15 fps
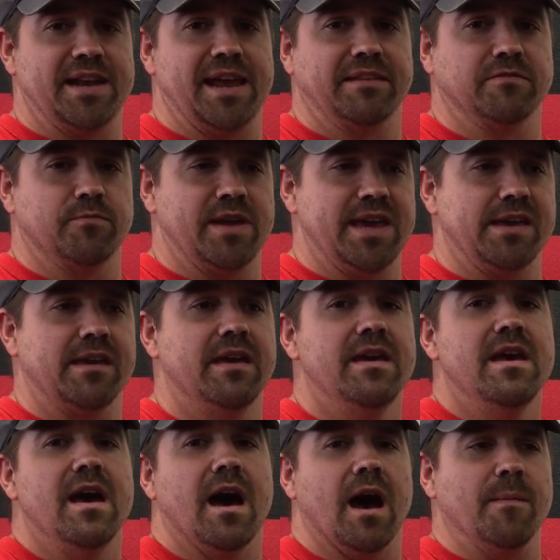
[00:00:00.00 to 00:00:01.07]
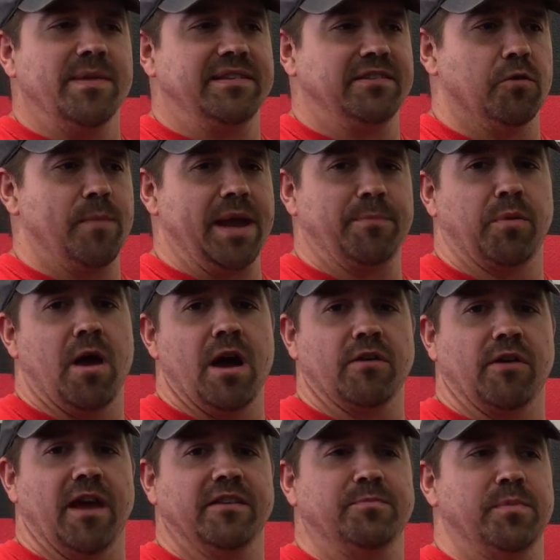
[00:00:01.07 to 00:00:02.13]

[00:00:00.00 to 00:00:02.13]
days a week and still make progress.